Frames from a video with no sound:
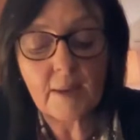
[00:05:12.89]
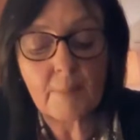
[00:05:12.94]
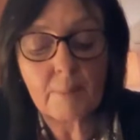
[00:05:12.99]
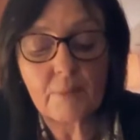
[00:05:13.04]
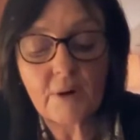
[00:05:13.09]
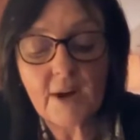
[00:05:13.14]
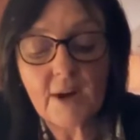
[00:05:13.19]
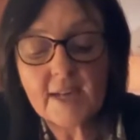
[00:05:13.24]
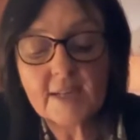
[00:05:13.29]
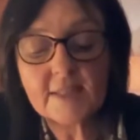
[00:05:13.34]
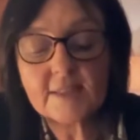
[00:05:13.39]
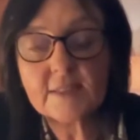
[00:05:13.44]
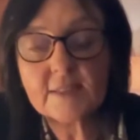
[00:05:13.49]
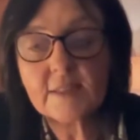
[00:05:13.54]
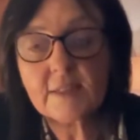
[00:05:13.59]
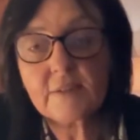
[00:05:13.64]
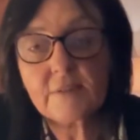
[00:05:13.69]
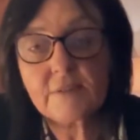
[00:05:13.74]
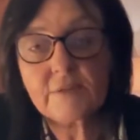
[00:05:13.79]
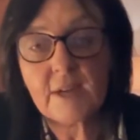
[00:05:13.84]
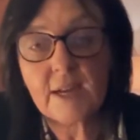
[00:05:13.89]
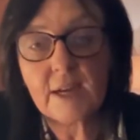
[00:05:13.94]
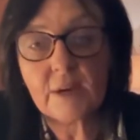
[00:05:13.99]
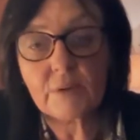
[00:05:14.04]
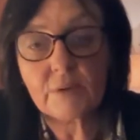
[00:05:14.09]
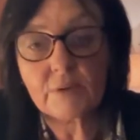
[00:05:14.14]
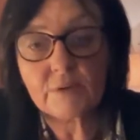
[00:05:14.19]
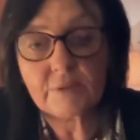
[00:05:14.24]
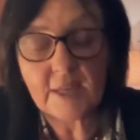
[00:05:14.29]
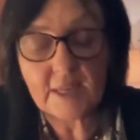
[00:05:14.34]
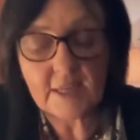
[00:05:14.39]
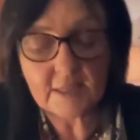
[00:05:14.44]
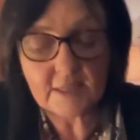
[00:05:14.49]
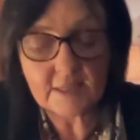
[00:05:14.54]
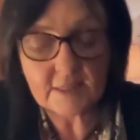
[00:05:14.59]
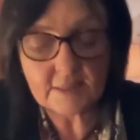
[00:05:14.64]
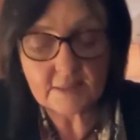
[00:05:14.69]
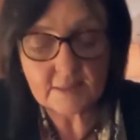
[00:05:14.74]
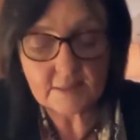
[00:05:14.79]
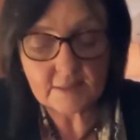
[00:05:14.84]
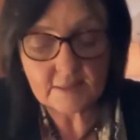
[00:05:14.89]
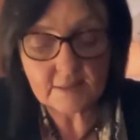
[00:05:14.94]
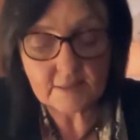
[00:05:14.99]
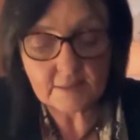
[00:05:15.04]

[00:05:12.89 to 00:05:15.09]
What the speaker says: brass flower vase.